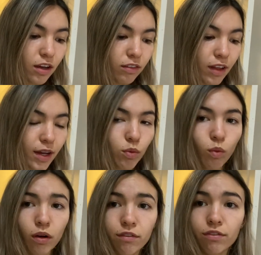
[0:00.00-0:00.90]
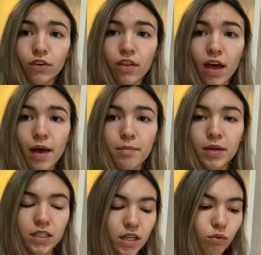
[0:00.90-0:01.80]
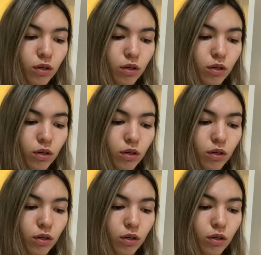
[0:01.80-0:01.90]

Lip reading: like one for them because like we're